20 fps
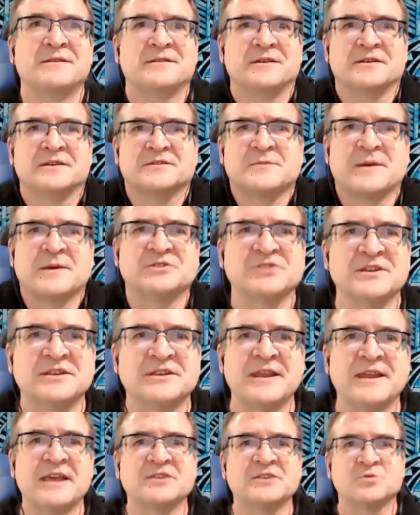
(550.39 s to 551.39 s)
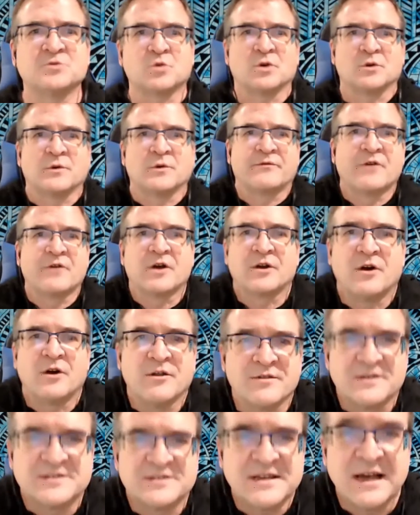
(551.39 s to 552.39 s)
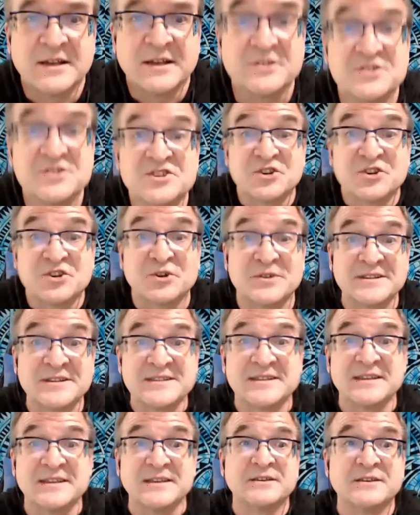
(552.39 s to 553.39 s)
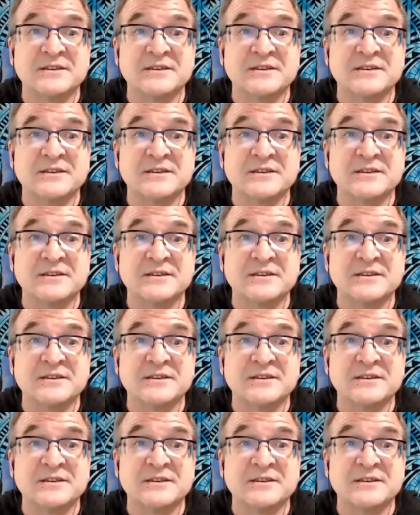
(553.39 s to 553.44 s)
especially in today's world, we've got all this uncertainty,